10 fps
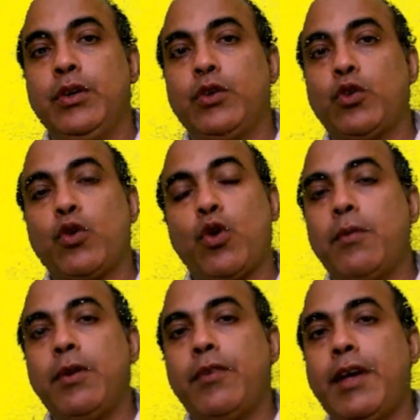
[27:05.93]
So
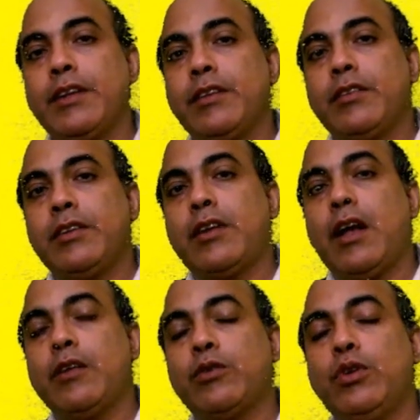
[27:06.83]
common variance it
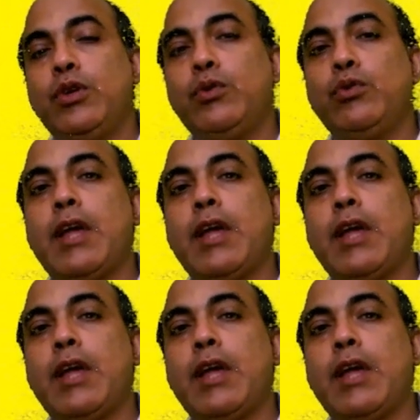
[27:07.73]
also use,